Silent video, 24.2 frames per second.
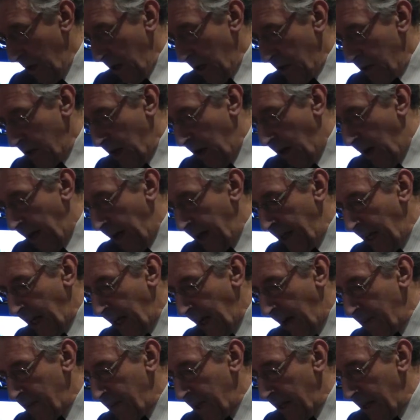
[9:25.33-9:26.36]
So I think
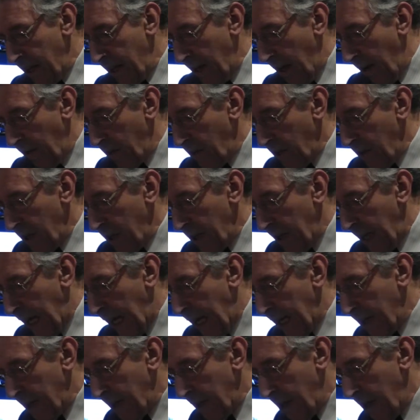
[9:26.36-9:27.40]
I've said enough to
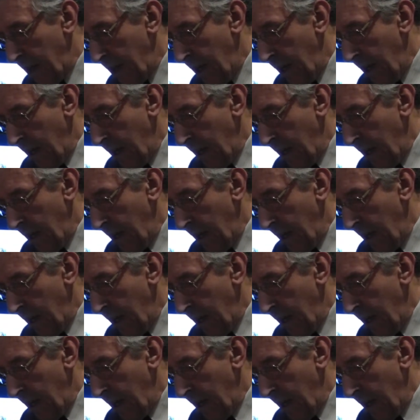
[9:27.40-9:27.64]
indicate that